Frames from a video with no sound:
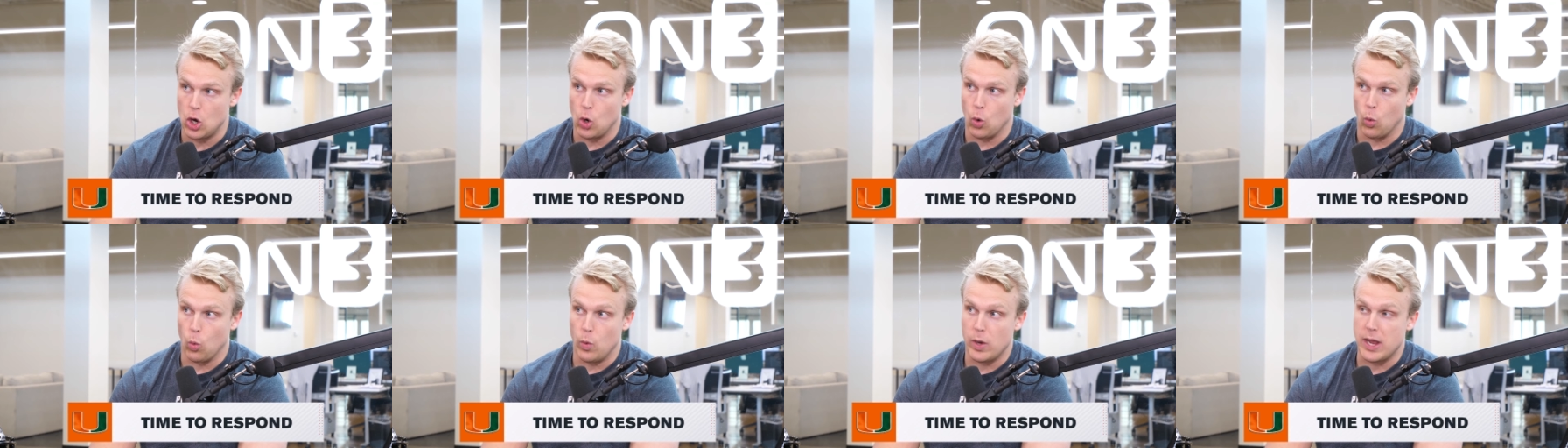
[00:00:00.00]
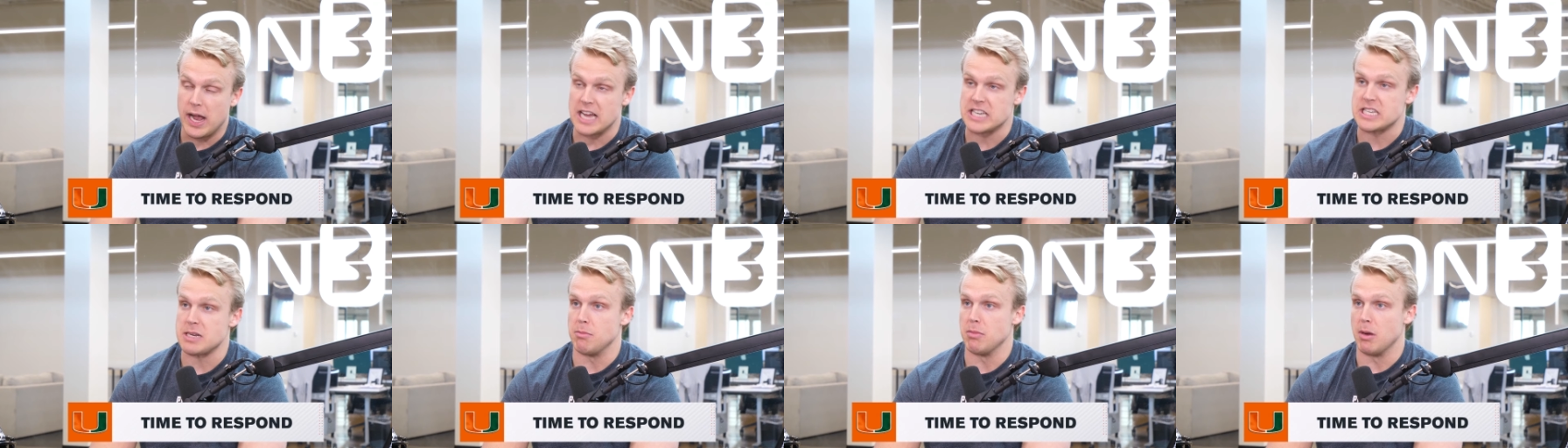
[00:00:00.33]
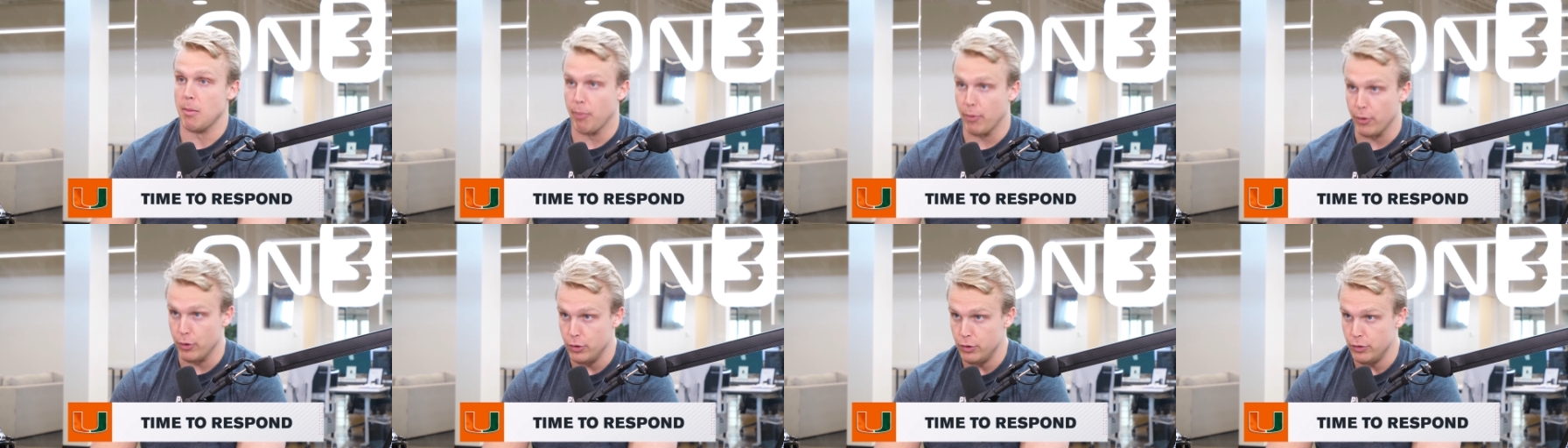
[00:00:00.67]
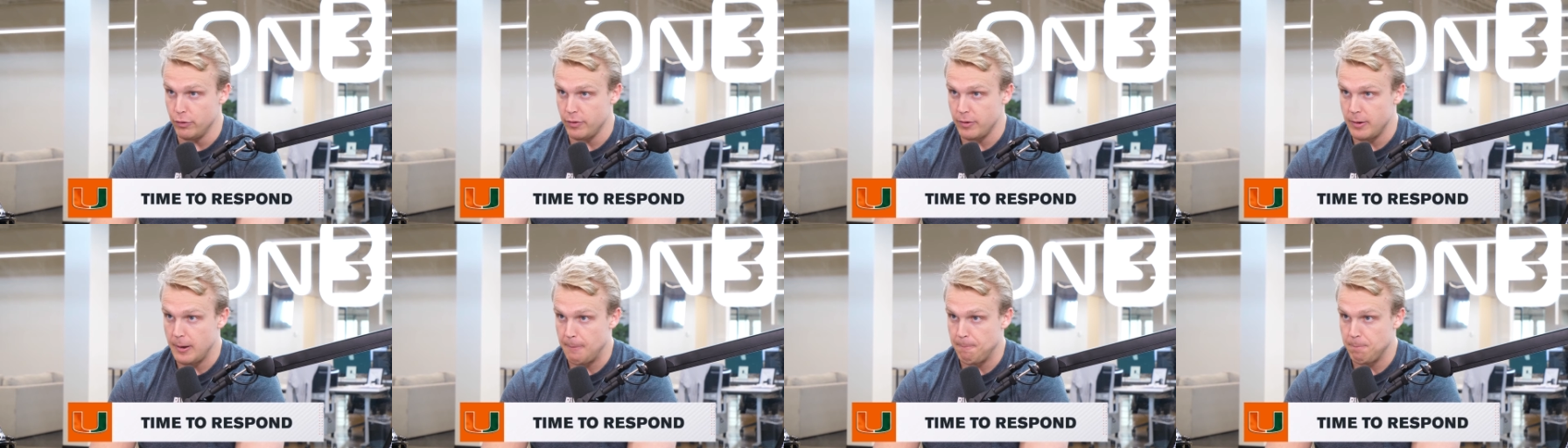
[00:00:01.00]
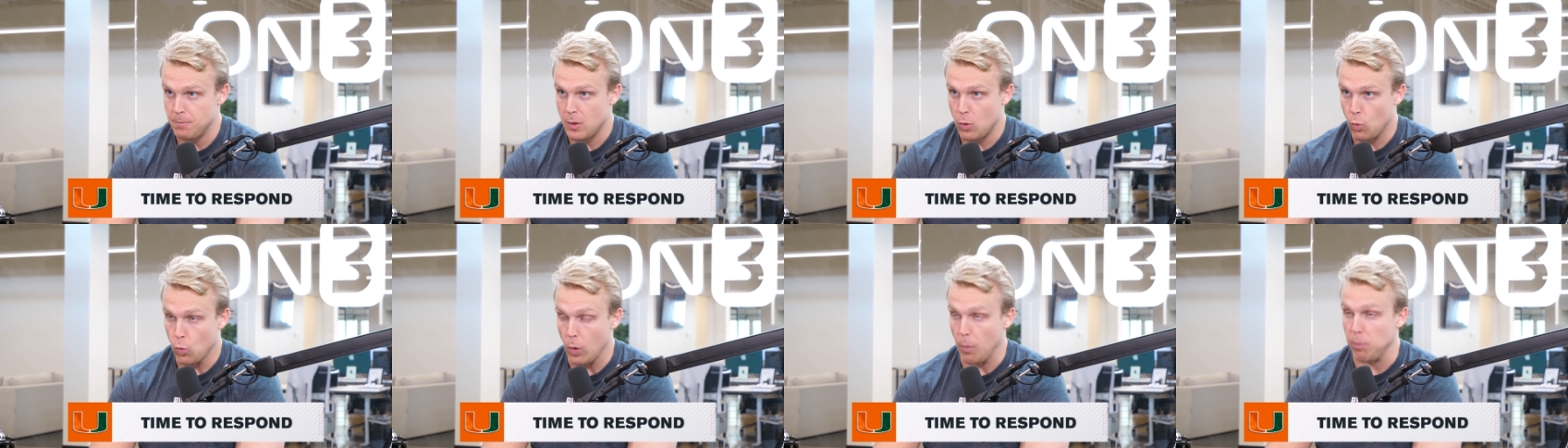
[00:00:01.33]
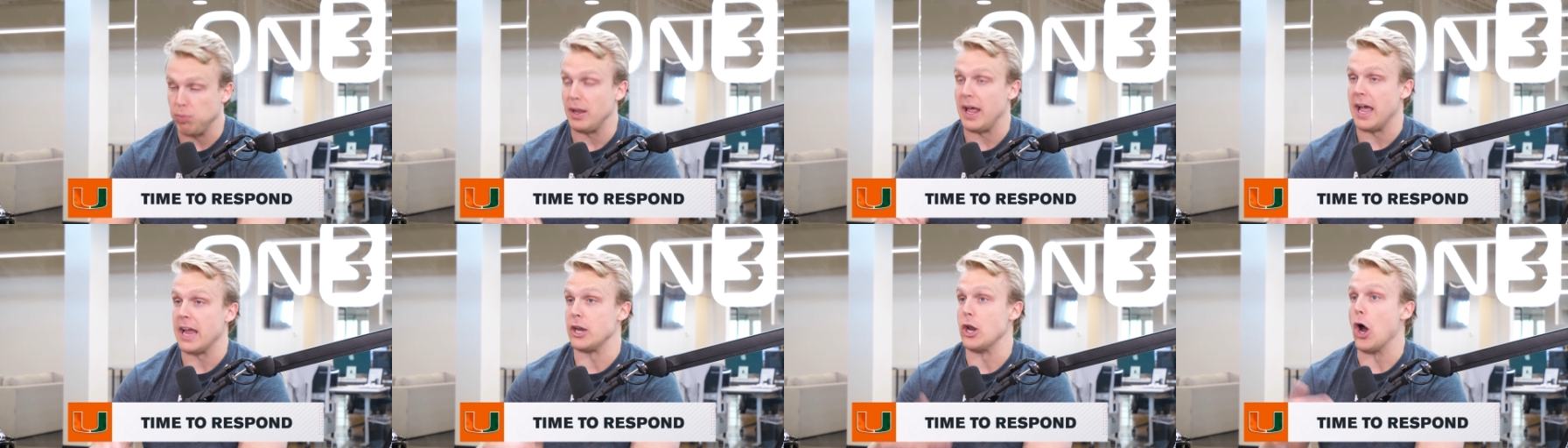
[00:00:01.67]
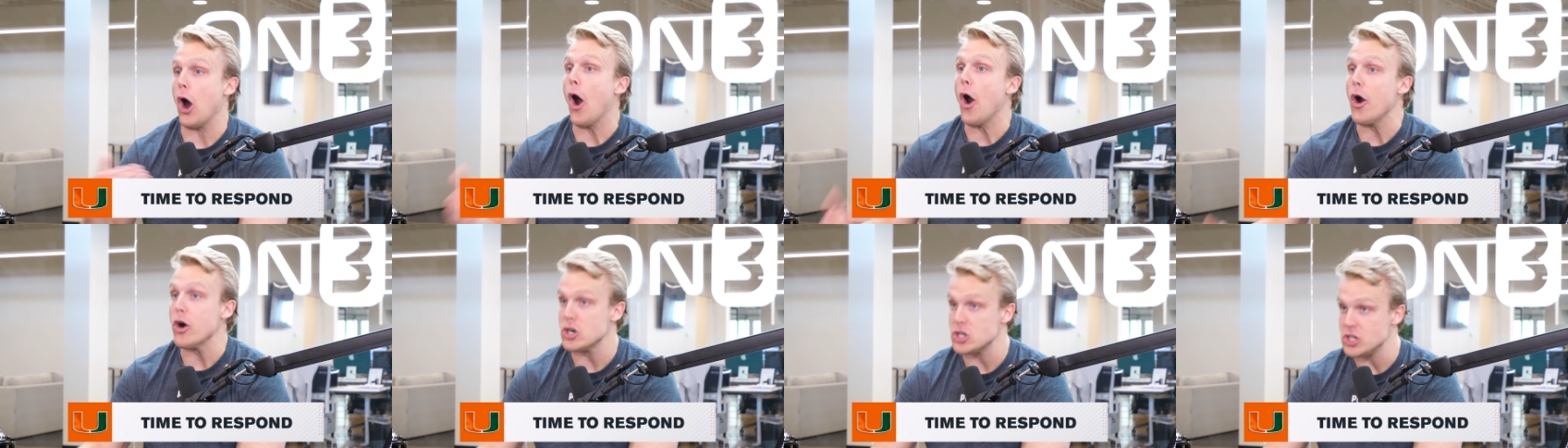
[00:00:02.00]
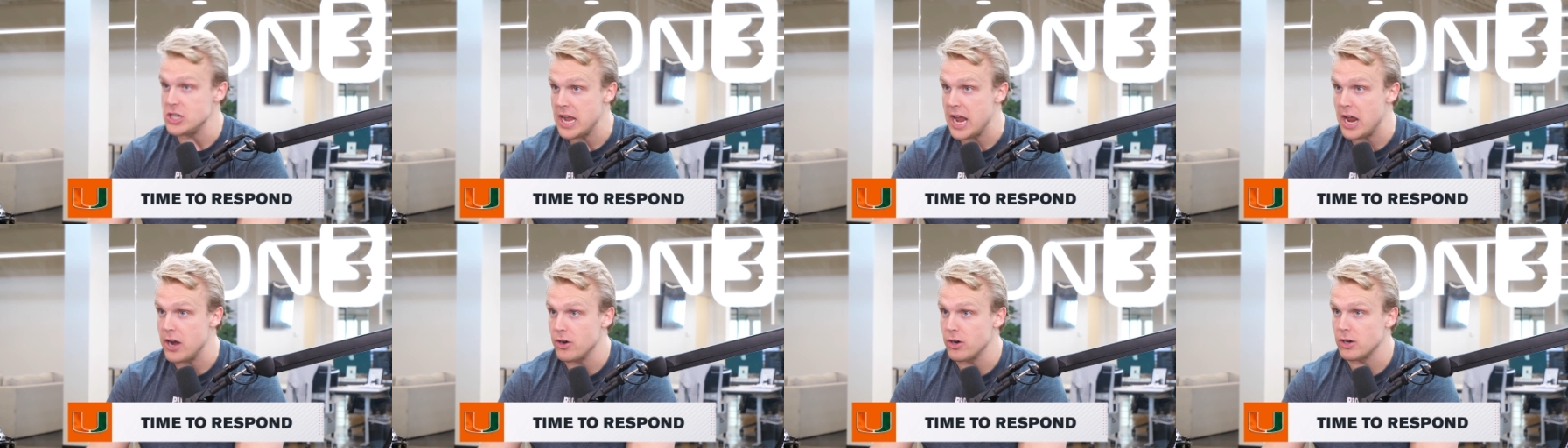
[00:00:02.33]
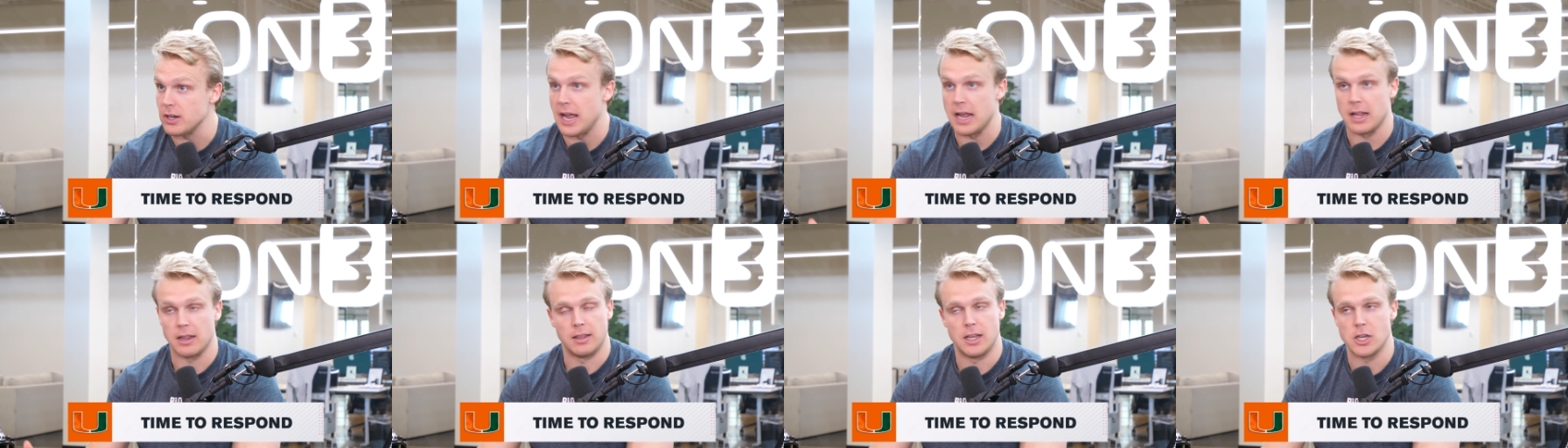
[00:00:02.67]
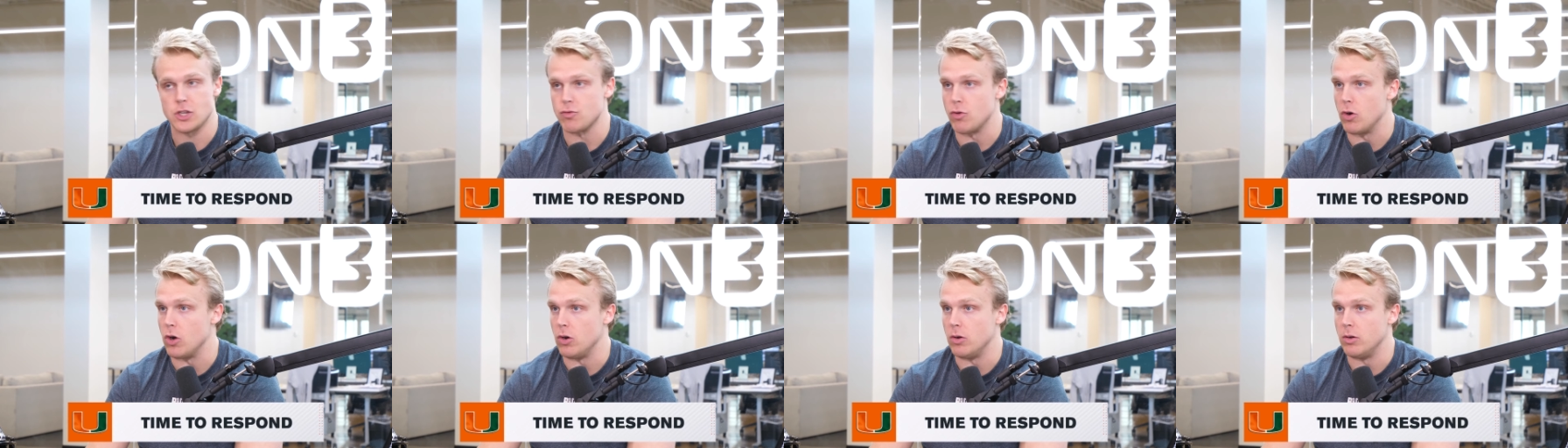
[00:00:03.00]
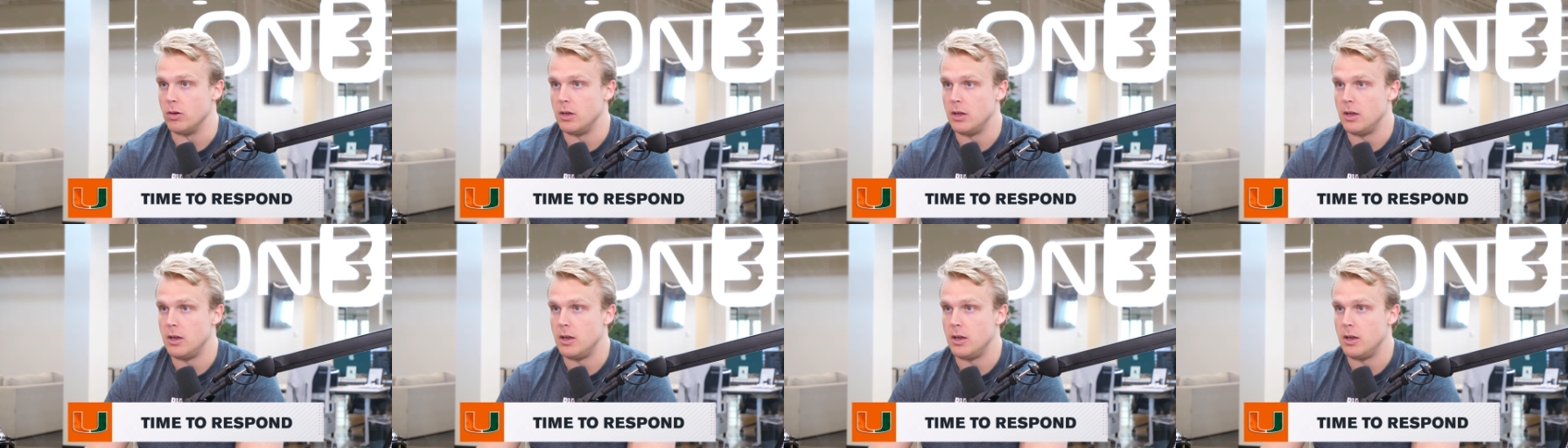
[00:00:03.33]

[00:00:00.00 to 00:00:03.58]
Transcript: We got something to prove. We're playing to our standard. Like, let's roll.